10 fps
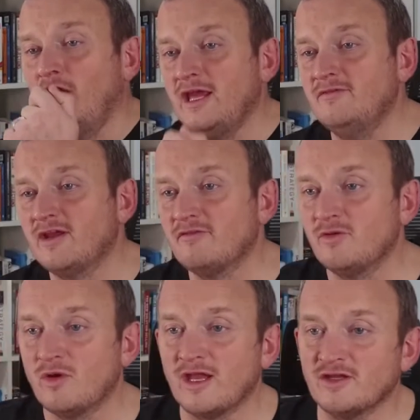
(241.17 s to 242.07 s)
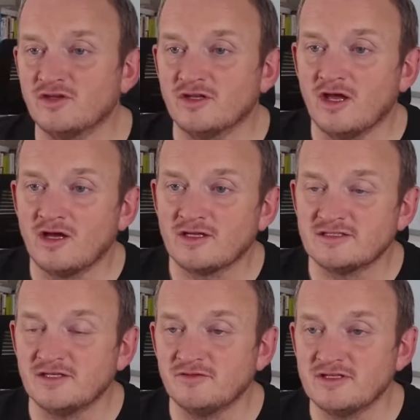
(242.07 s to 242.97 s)
Evening, everyone, and good luck.
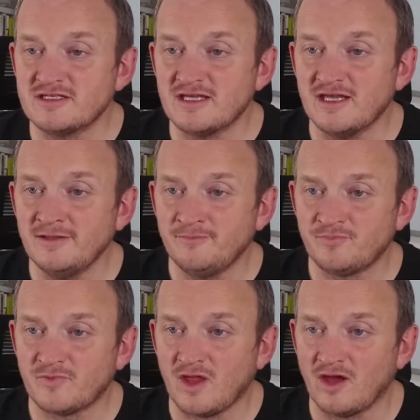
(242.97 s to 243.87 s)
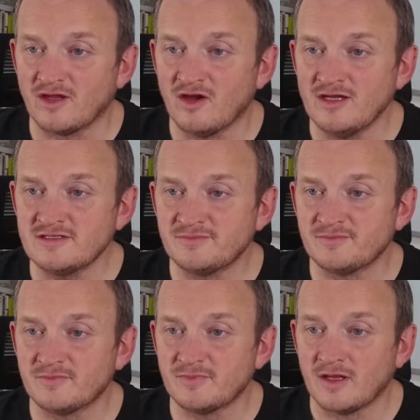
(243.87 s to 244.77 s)
Darren's here. Hi, guys.
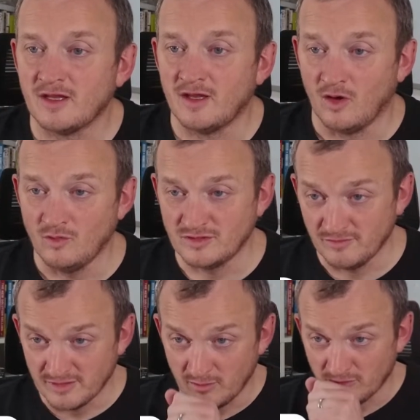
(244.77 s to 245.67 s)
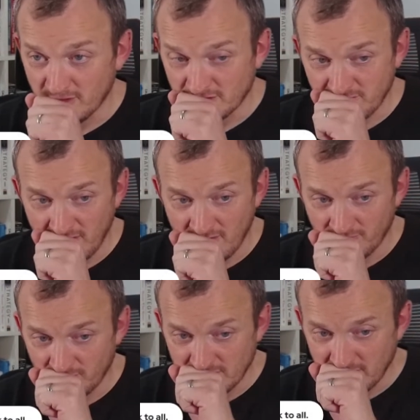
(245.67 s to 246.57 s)
Oh, Darren double, look, straight
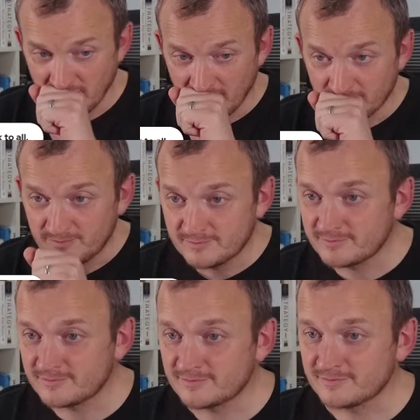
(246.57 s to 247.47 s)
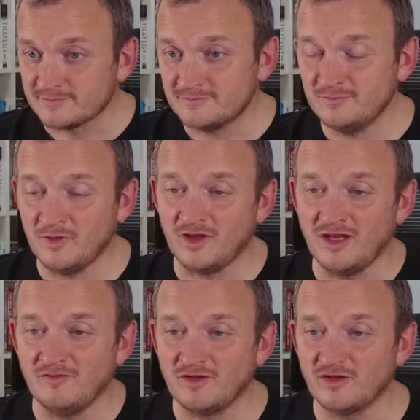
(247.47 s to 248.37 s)
afterwards.
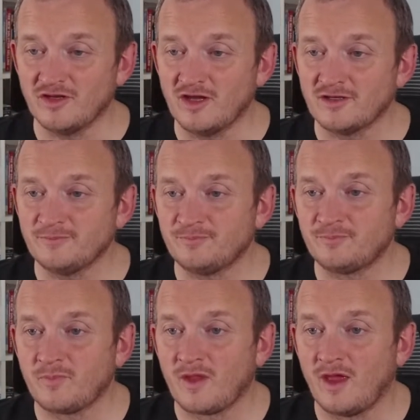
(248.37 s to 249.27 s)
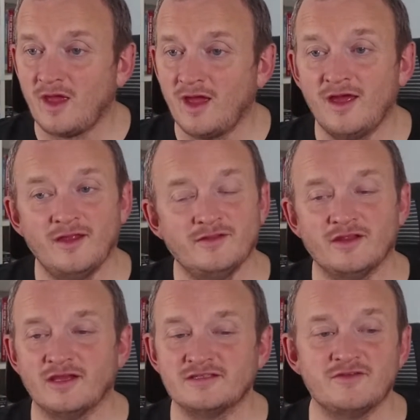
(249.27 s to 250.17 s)
Good evening, good luck.
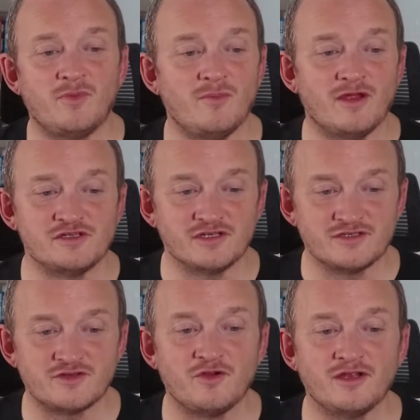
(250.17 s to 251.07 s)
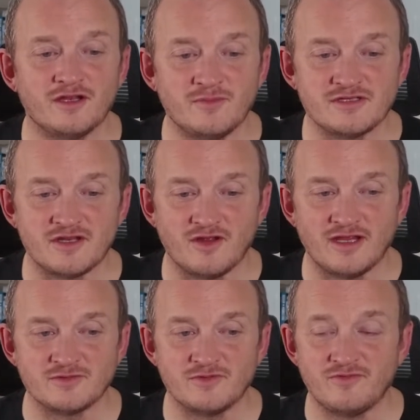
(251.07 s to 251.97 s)
And look, as if by magic, sorry you're going to miss
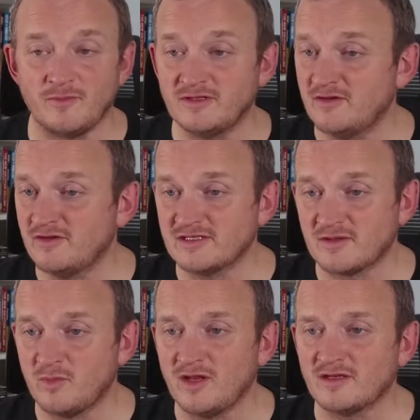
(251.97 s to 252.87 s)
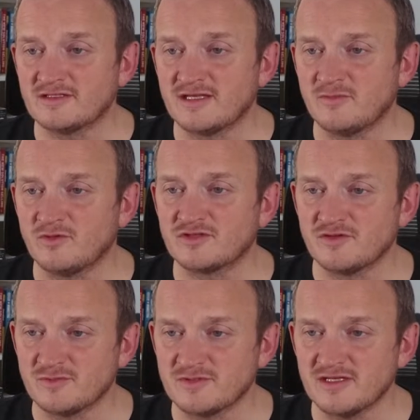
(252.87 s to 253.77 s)
tonight, as with family. Darren, it's completely understandable. It's
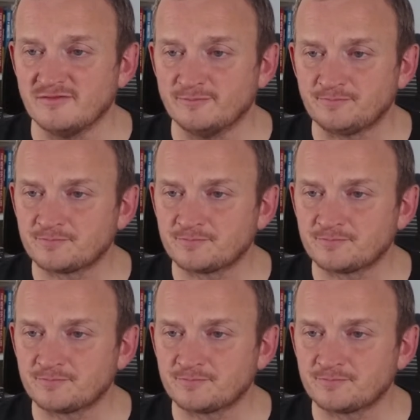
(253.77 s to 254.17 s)
Christmas Eve.